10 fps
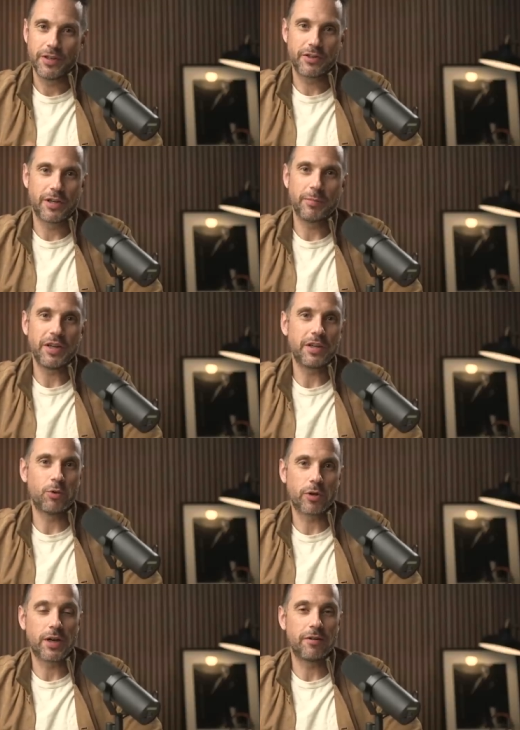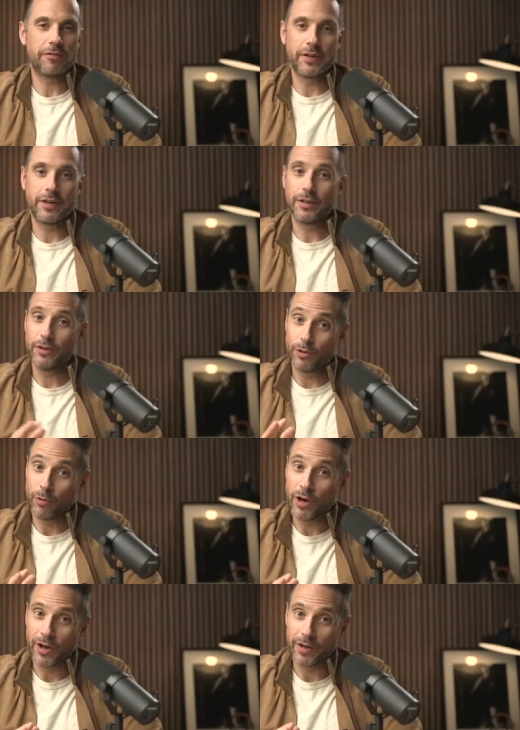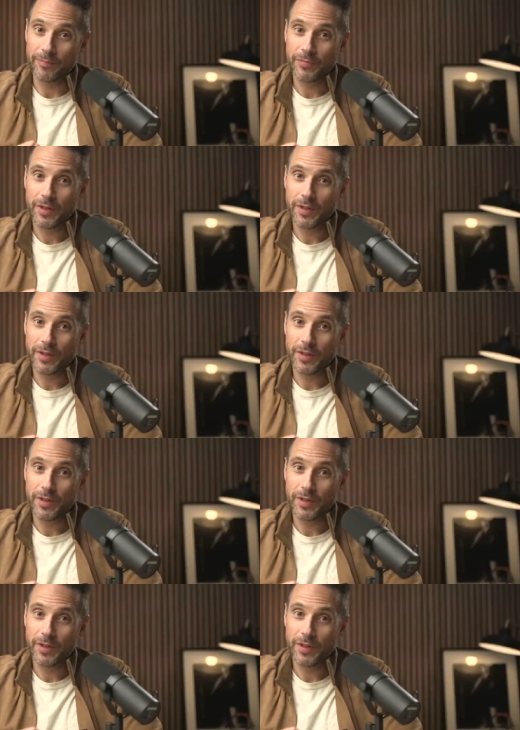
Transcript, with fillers: is going to make you more confident, you're wrong.